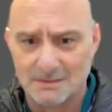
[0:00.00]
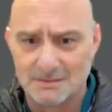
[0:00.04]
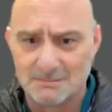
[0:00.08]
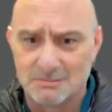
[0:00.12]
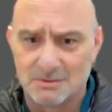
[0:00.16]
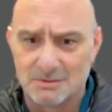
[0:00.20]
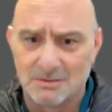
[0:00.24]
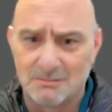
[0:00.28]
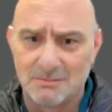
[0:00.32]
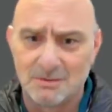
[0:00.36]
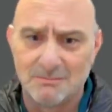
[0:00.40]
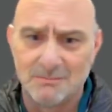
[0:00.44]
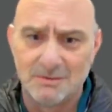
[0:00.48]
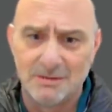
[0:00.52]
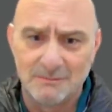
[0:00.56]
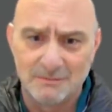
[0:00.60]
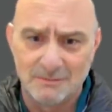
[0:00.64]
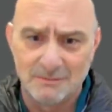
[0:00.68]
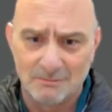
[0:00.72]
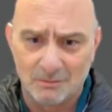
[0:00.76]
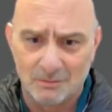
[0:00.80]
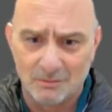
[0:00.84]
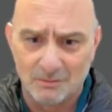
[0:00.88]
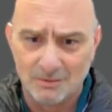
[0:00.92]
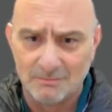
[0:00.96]
It's probably
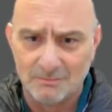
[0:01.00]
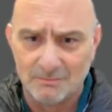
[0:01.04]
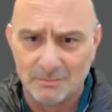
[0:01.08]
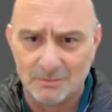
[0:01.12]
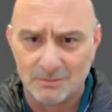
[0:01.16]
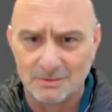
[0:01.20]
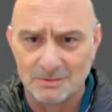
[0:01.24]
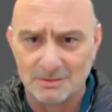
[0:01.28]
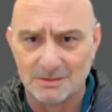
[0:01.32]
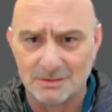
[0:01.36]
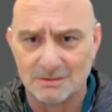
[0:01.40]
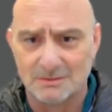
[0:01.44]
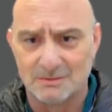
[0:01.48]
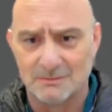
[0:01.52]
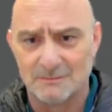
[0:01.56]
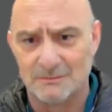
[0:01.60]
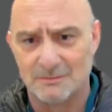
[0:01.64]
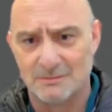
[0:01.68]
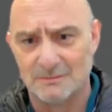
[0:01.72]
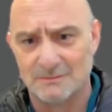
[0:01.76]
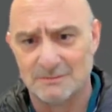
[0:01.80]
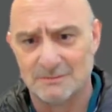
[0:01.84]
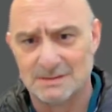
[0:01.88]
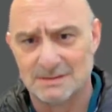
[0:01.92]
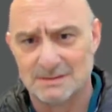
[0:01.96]
the more important of
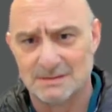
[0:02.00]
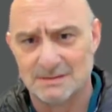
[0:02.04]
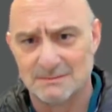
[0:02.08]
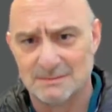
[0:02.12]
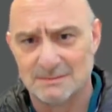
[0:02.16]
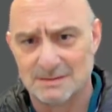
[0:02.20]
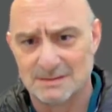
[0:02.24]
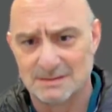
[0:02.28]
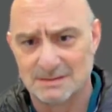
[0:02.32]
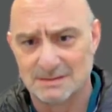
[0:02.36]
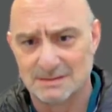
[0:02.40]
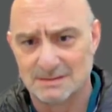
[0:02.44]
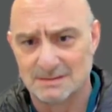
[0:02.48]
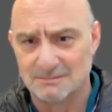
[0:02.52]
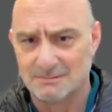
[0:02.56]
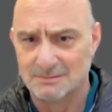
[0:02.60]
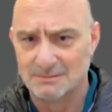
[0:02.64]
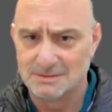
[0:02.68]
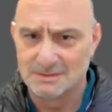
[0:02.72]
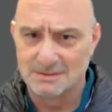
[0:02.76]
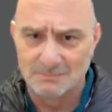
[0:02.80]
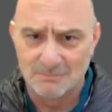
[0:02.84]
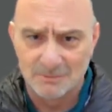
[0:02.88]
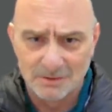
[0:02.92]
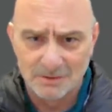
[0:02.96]
all the services.
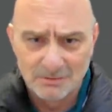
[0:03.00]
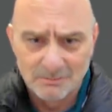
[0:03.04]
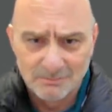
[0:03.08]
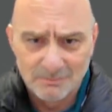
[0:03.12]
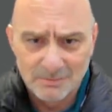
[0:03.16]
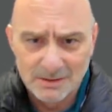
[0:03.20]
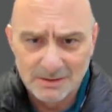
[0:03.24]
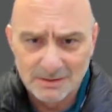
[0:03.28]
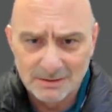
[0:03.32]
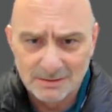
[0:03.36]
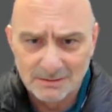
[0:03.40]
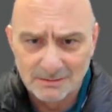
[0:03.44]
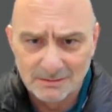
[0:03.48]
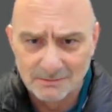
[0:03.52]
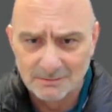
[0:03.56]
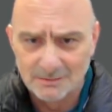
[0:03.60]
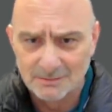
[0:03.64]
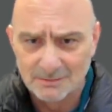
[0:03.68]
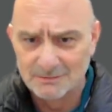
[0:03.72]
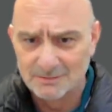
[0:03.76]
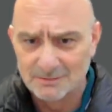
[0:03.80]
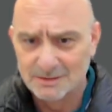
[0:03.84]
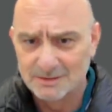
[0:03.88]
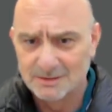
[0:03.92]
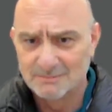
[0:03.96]
Just my opinion,
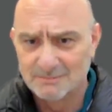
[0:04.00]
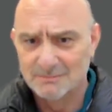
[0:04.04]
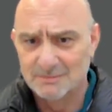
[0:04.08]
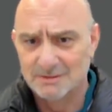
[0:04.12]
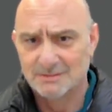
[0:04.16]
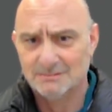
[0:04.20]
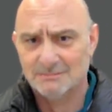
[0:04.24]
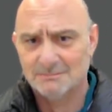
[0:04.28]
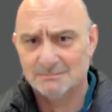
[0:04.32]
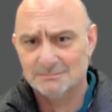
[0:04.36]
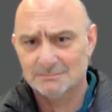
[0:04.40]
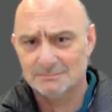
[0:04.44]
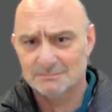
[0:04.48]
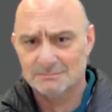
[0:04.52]
don't hate me.